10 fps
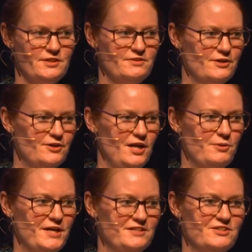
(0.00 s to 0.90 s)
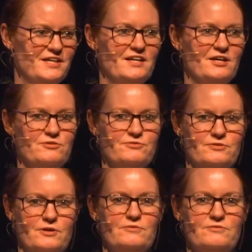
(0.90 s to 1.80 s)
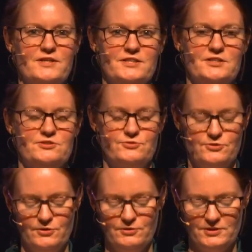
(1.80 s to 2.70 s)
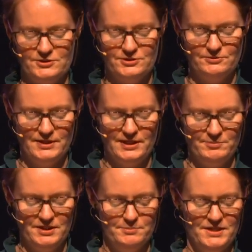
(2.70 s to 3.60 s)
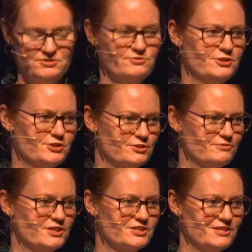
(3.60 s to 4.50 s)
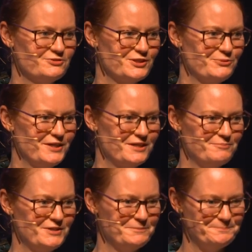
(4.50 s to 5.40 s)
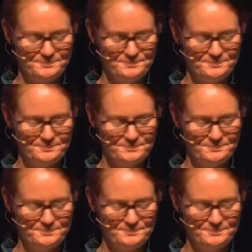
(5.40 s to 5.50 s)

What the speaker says: that the only way to get out of a conflict is for all of us to really be the best version of ourselves that we can be.